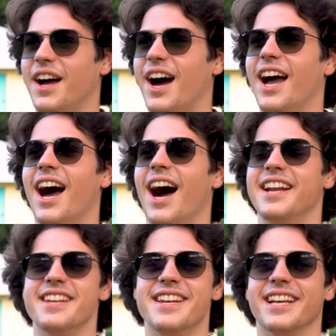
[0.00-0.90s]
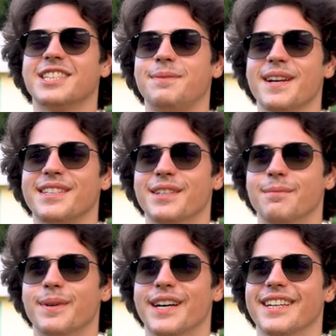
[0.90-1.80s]
I didn't expect it,
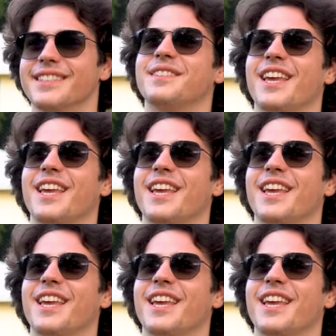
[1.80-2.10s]
but